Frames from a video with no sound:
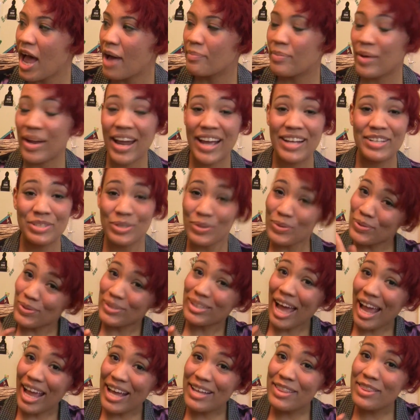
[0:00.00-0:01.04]
but I do
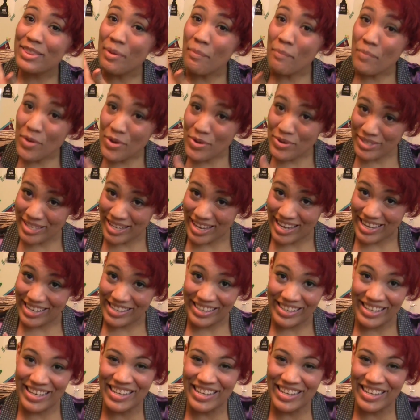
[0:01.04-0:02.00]
like the music